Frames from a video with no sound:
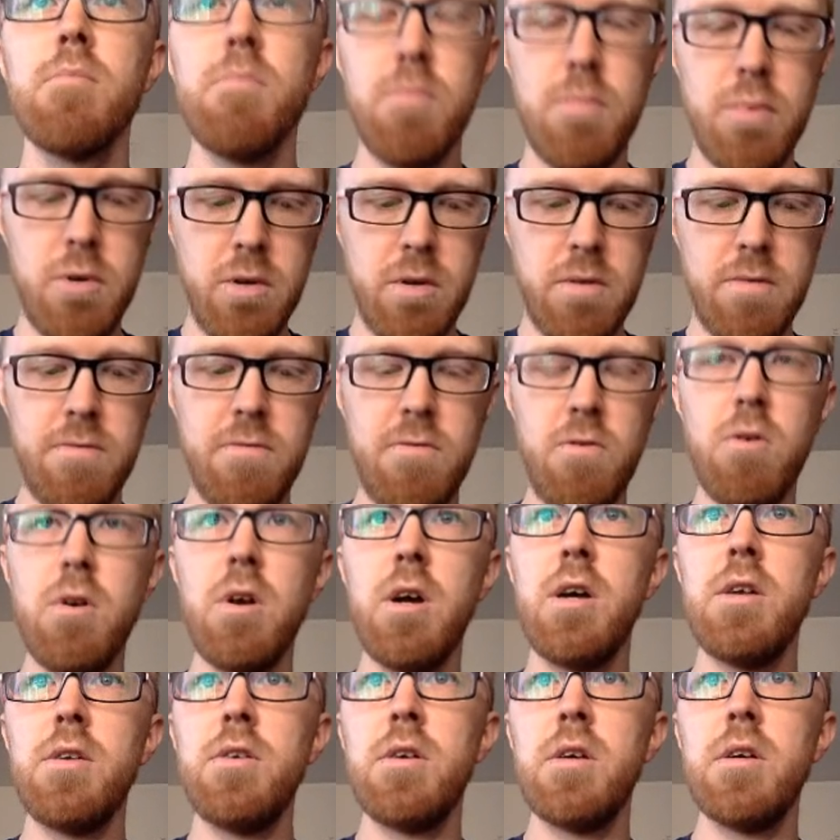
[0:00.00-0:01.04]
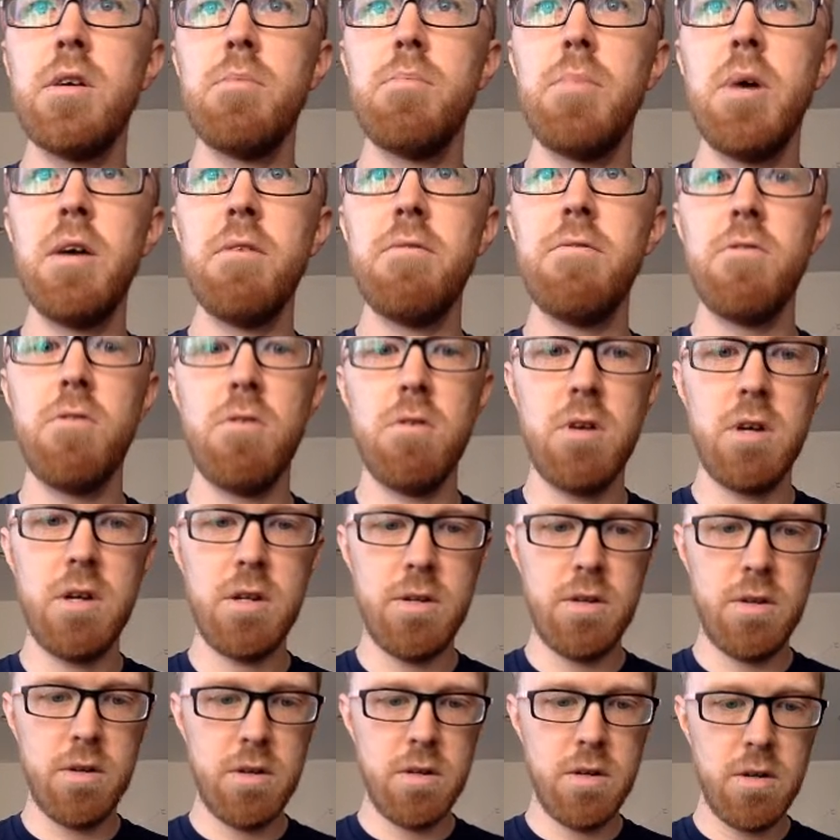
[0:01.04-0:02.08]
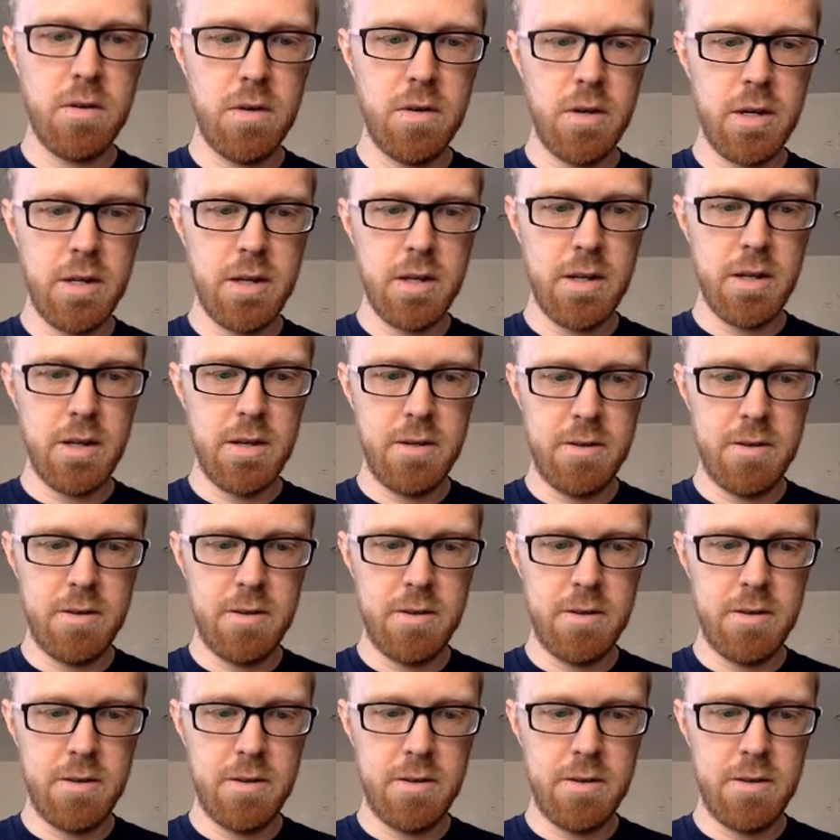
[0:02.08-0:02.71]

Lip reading: Put 400 by 400 grid.